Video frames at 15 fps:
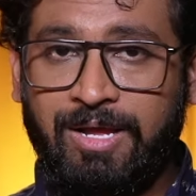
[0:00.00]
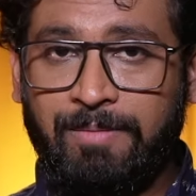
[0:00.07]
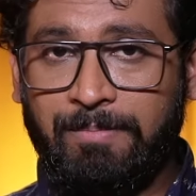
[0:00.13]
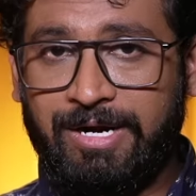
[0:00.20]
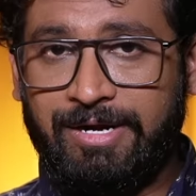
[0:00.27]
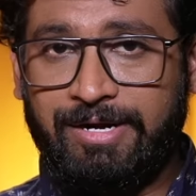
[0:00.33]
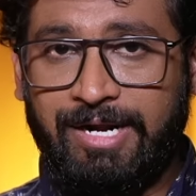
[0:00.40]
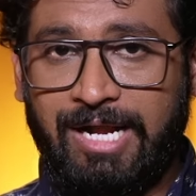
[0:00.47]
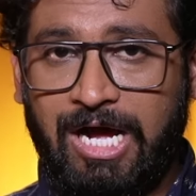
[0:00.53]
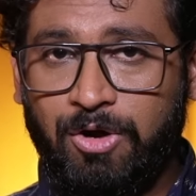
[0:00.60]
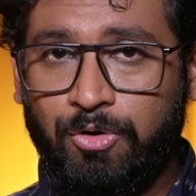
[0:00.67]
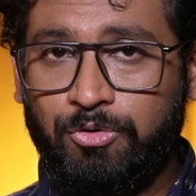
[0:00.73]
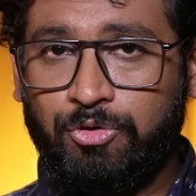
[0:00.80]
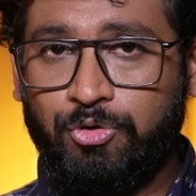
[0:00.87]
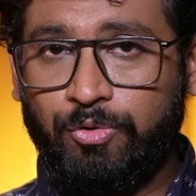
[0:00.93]
But
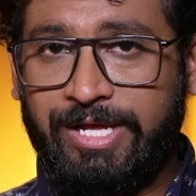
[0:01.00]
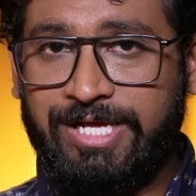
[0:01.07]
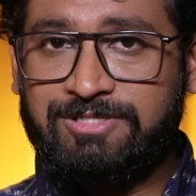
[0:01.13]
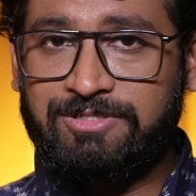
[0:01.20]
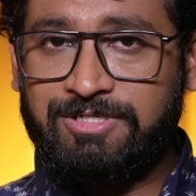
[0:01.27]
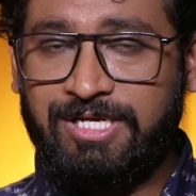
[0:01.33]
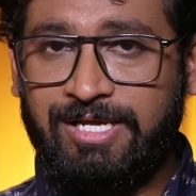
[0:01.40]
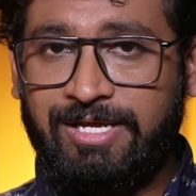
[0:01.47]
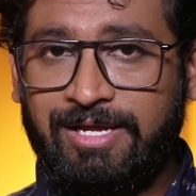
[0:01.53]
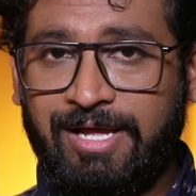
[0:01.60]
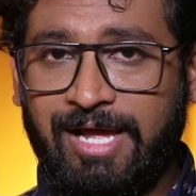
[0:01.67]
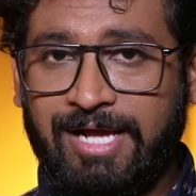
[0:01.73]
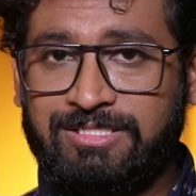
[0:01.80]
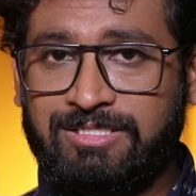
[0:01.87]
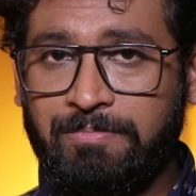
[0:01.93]
now today's tea
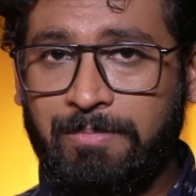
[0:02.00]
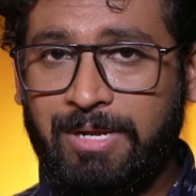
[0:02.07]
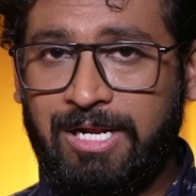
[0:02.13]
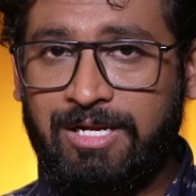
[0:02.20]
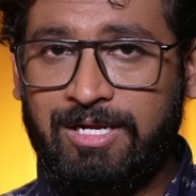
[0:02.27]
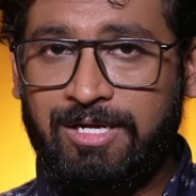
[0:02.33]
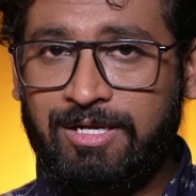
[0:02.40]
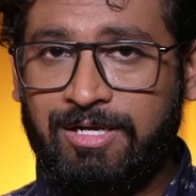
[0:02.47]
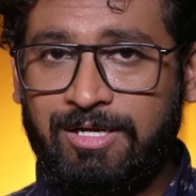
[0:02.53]
has a milk,